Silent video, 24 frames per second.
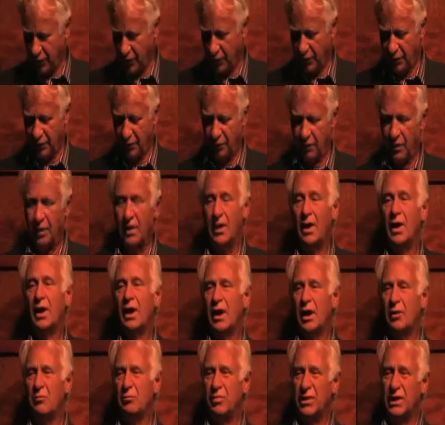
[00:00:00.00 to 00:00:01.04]
further.
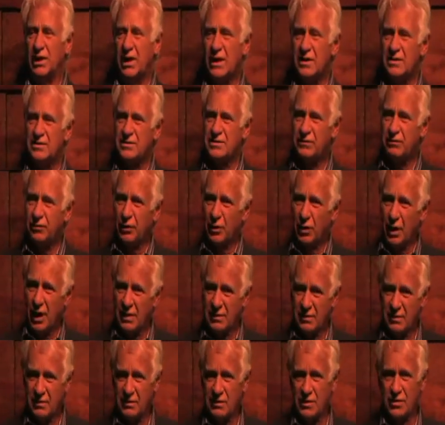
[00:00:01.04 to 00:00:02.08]
And Belize, for
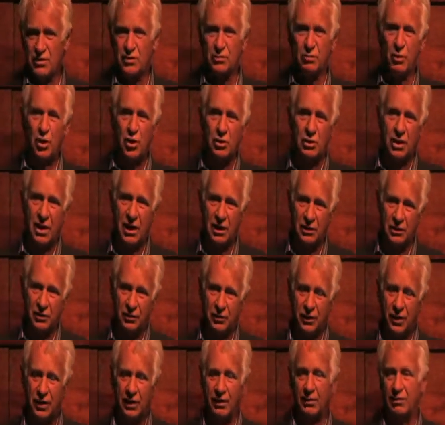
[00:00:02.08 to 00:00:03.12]
us, it's a small
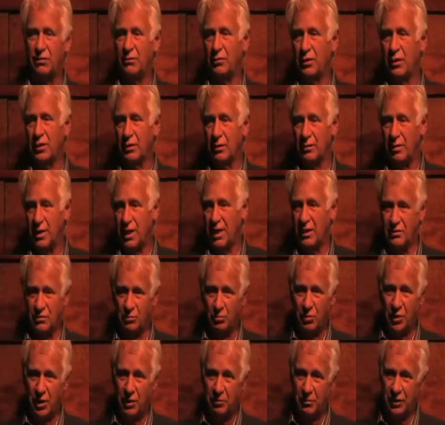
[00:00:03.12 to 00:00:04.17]
country, 300,000
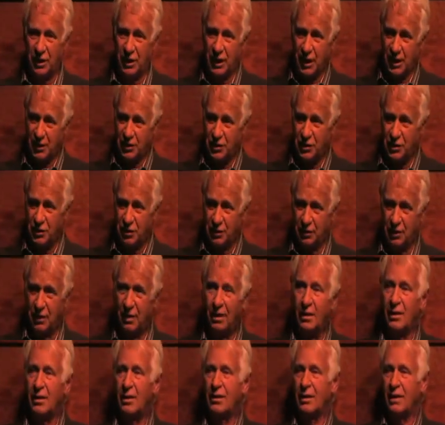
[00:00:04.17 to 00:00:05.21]
population,
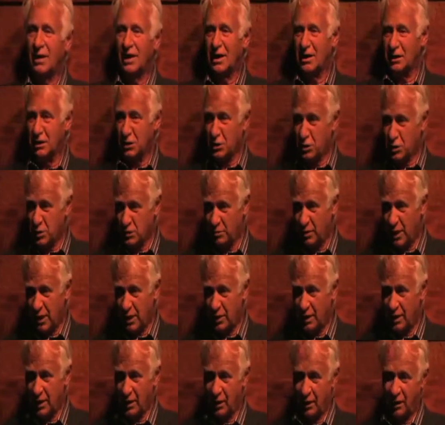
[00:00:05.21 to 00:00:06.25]
English
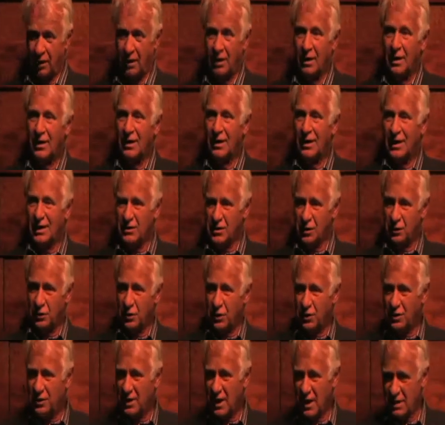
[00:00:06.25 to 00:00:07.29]
speaking, it's a
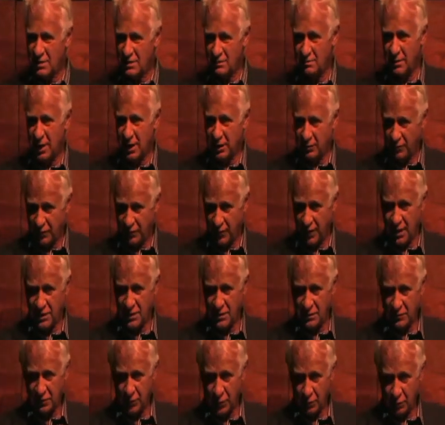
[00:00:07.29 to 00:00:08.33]
good test bed for
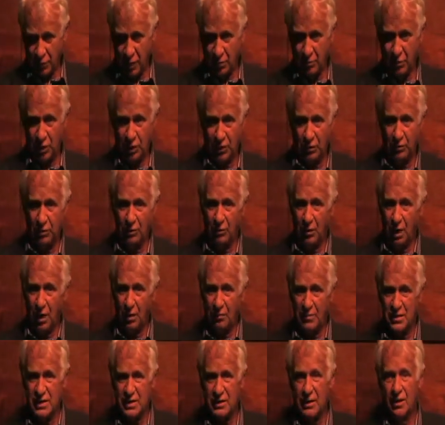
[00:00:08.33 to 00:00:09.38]
us for tropical
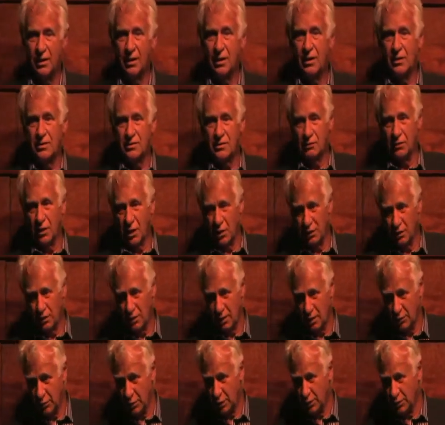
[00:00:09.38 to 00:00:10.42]
crops. So not
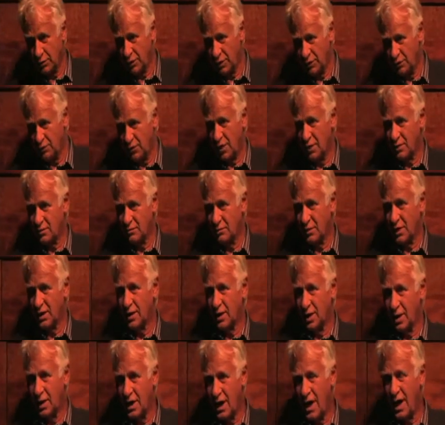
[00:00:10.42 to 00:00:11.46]
only are we doing trials with
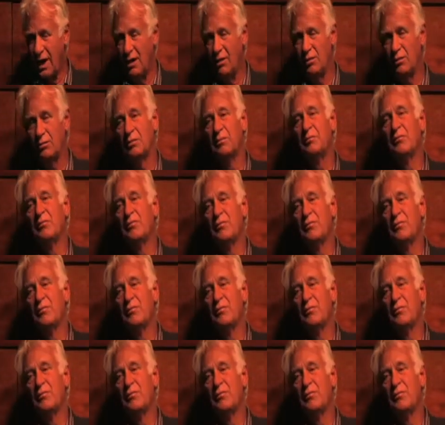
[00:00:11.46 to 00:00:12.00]
cacao,